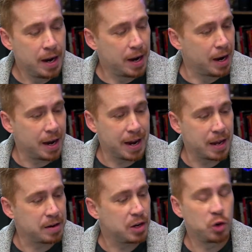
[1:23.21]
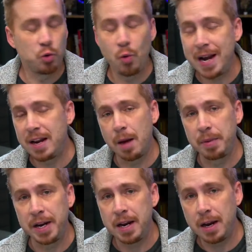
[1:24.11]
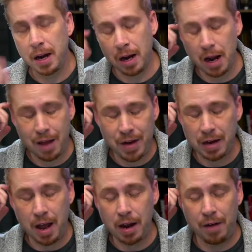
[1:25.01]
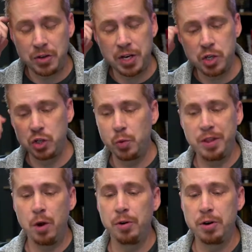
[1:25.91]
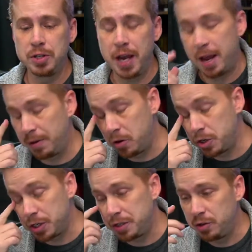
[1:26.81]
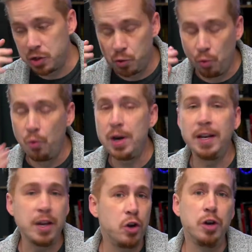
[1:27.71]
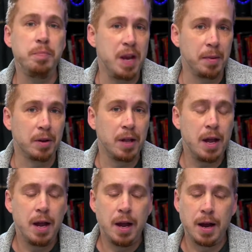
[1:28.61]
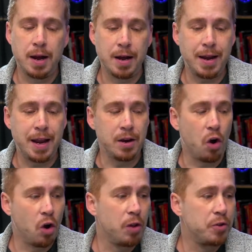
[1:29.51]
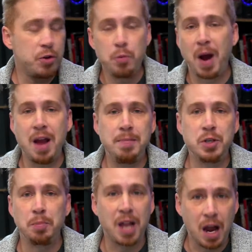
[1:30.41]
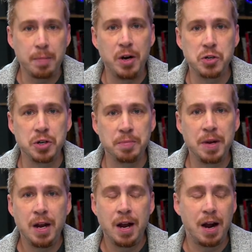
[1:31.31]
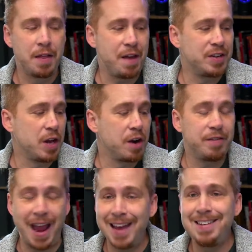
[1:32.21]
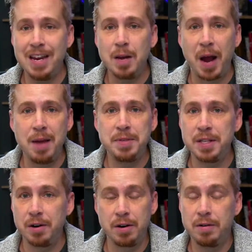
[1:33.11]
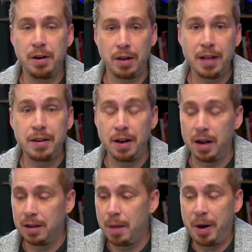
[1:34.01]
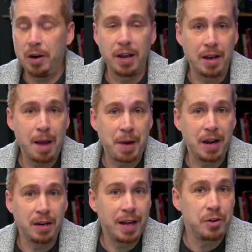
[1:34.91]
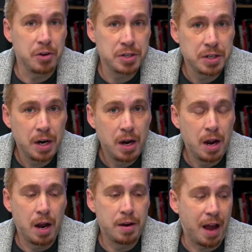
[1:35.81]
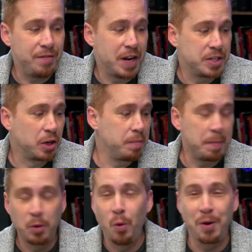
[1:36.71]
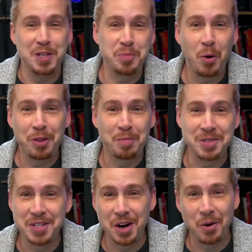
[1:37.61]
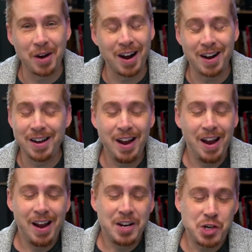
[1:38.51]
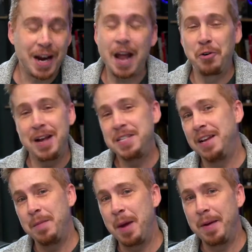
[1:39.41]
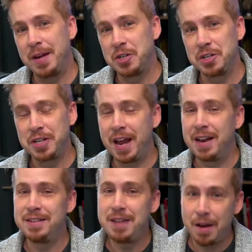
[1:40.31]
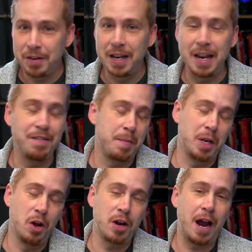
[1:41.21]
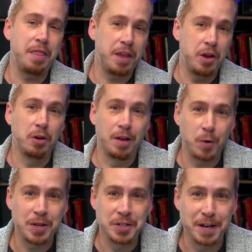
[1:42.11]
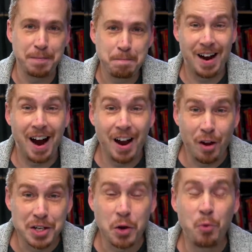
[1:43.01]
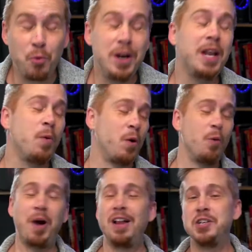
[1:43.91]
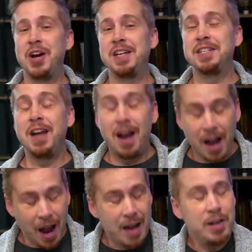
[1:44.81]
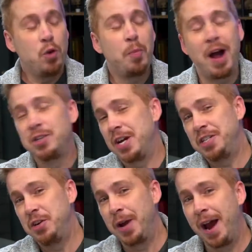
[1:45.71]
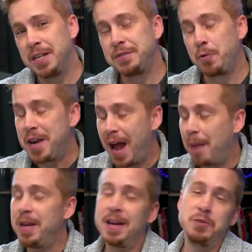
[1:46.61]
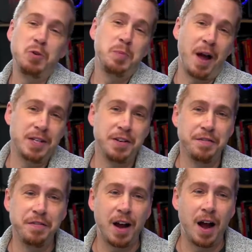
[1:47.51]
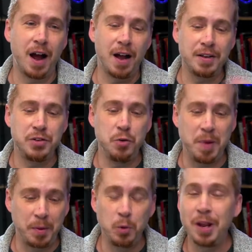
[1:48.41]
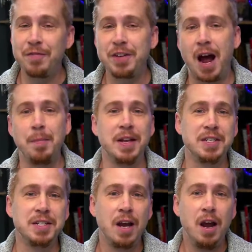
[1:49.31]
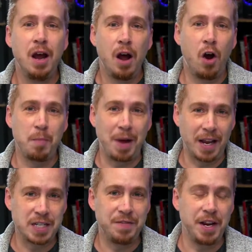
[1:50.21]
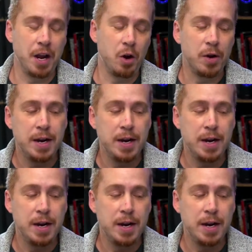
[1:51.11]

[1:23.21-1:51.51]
Again, great company. I've had a lot of conversations with the owners, and they're just really good people. Again, all their new pipes are block Meerschaum. They have a ton of antique pipes that are collected apparently a lot by collectors, not even necessarily people who want to smoke them. So, check out their Etsy and eBay pages and definitely give them a look. I think you'll love what you see. I also really want to apologize. I need to apologize to you guys for not being as responsive to people who left comments on my last video.